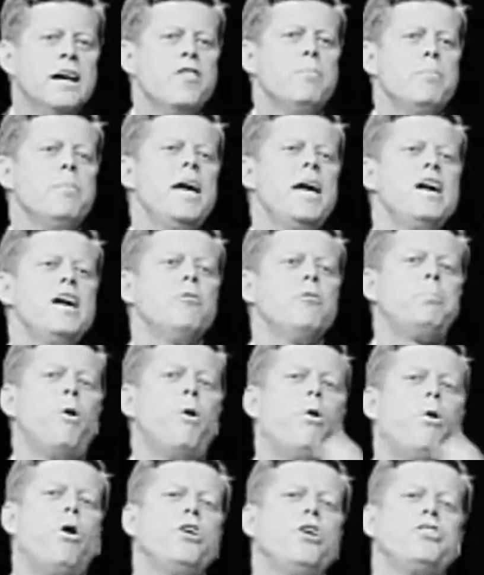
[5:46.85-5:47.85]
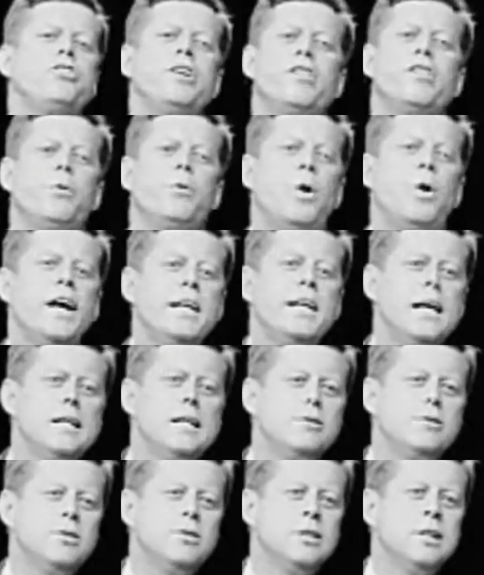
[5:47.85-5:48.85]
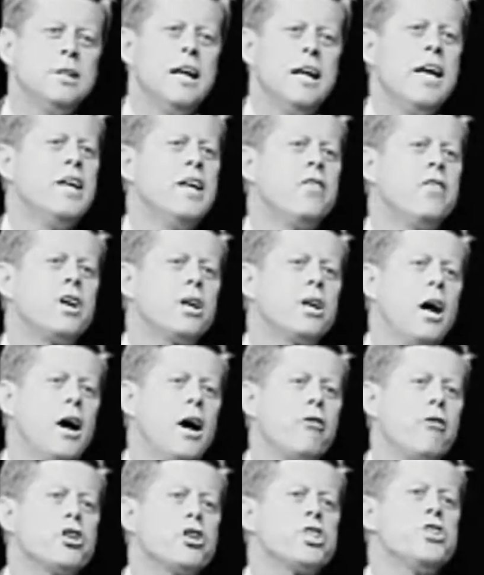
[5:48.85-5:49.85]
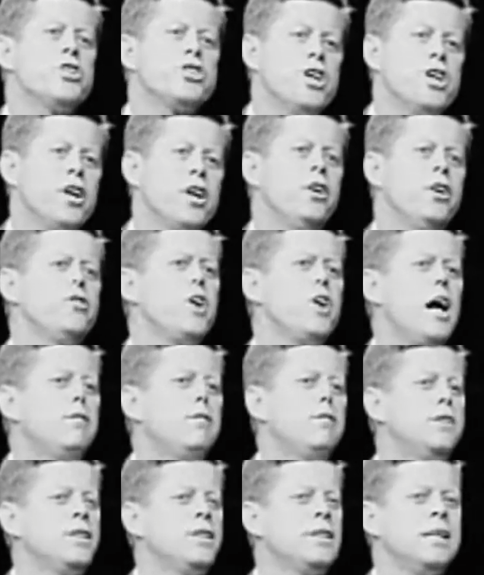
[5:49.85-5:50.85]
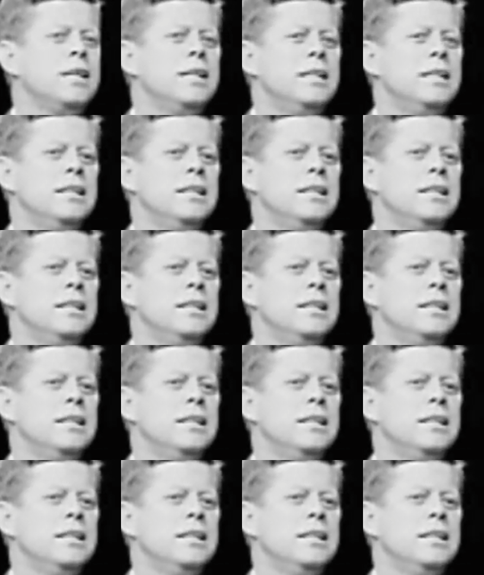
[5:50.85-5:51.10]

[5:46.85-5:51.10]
The mail pours into the White House, into the Congress and Senator's office.